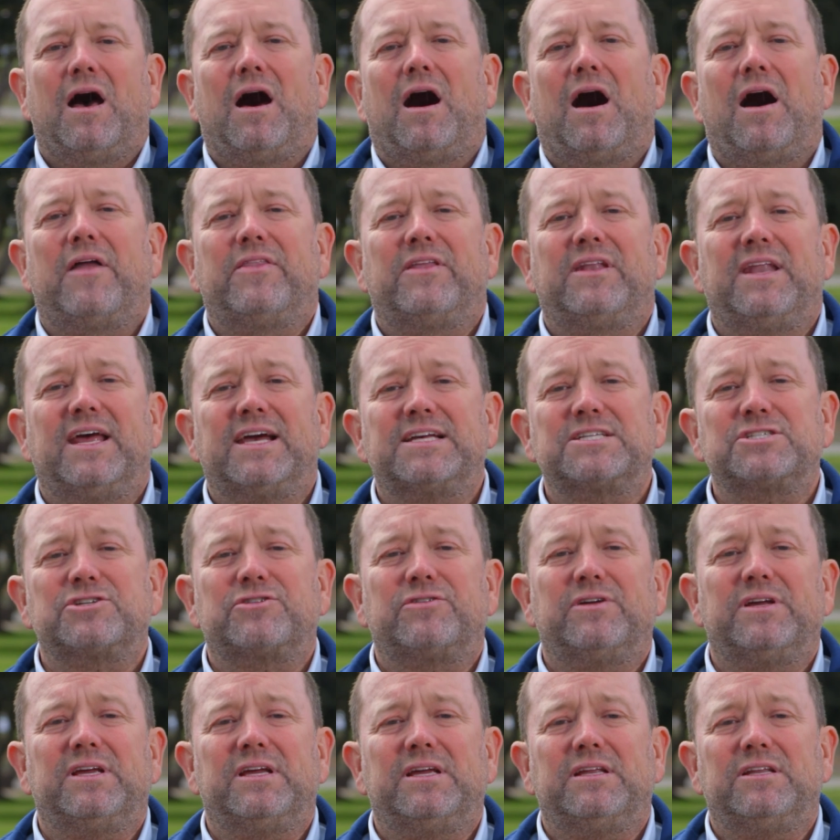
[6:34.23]
On the next
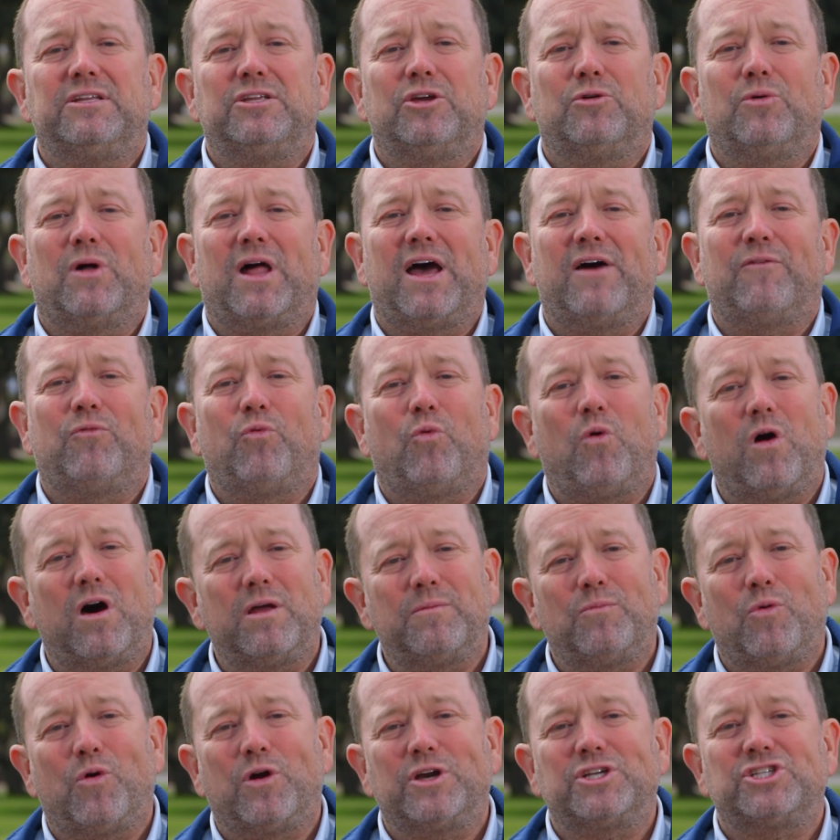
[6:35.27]
screen, you will have one
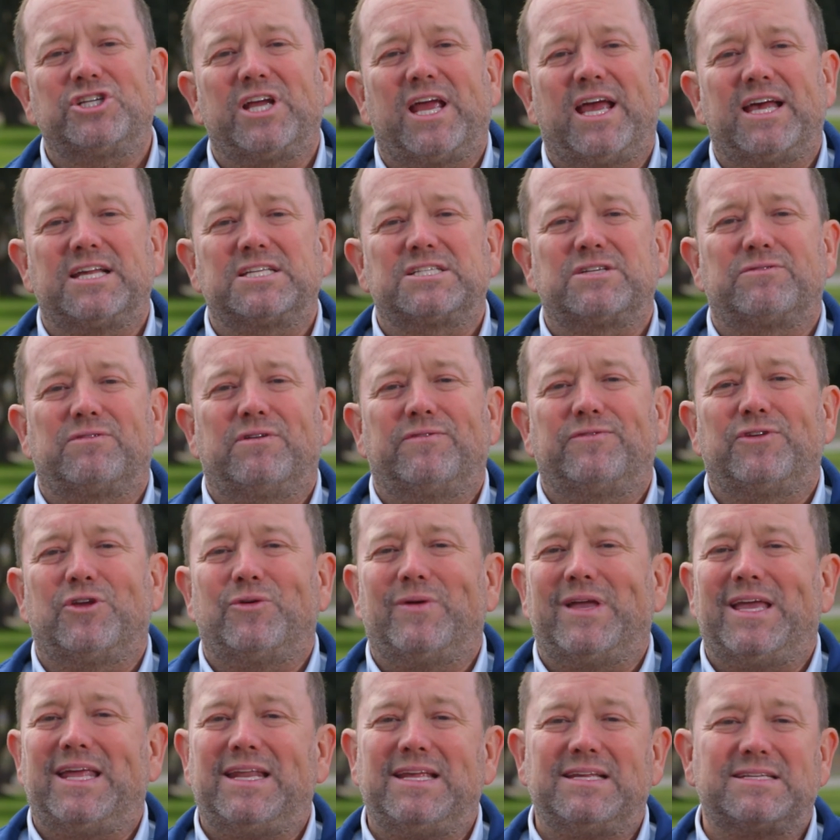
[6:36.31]
more chance to review
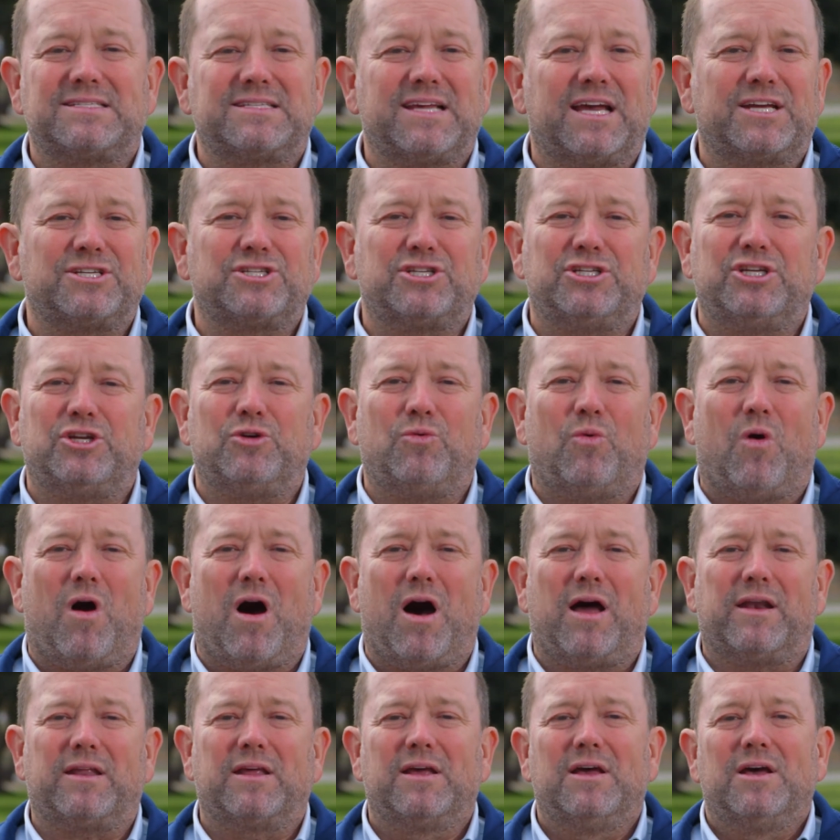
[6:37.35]
any section you
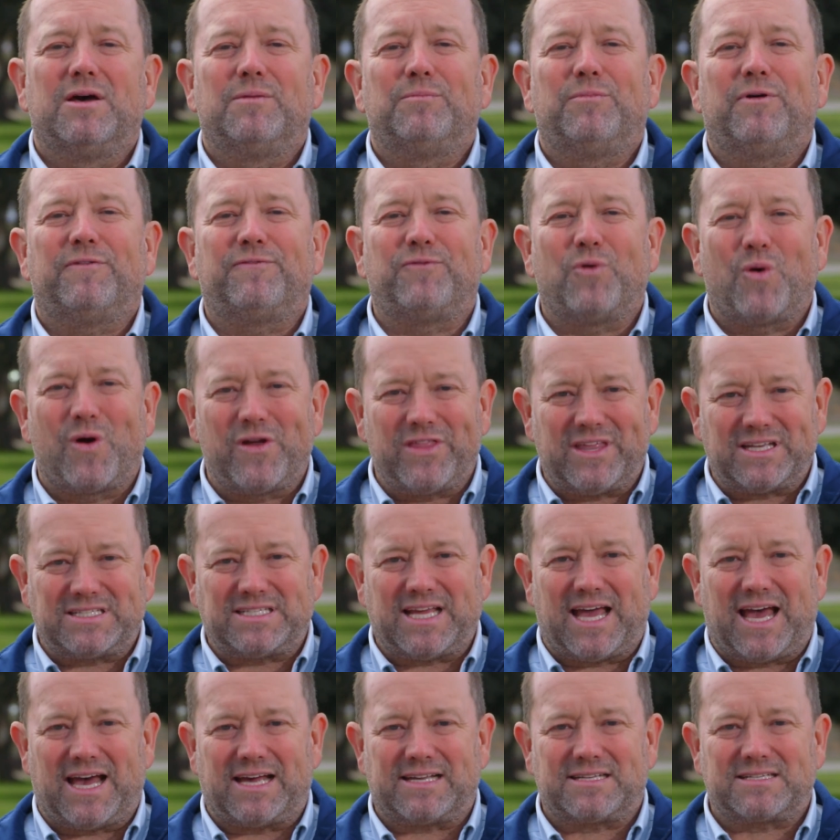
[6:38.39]
want before the
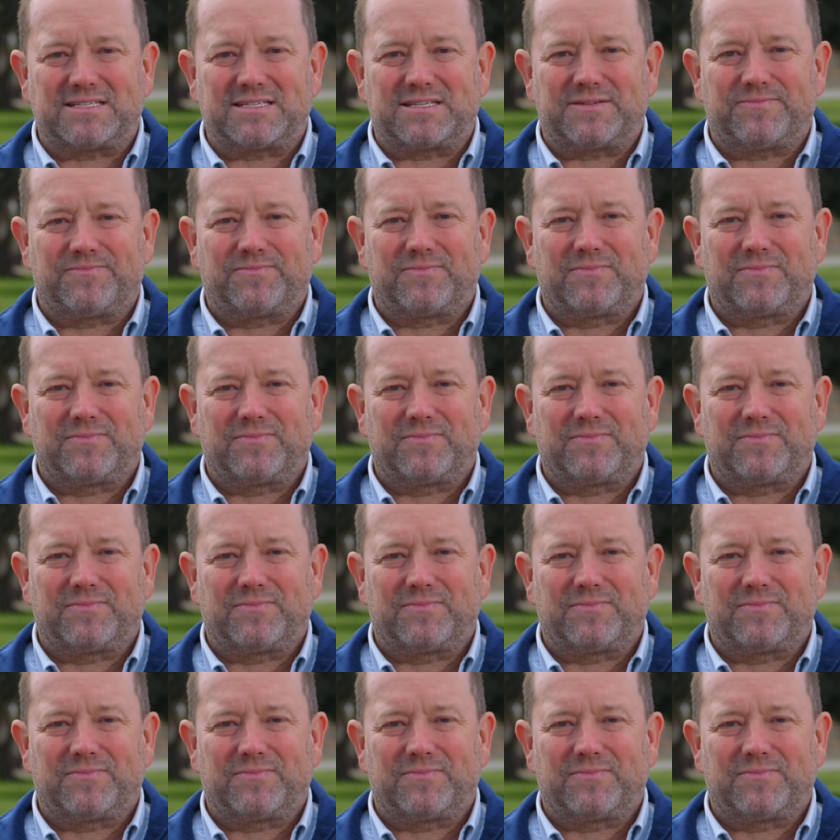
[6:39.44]
test.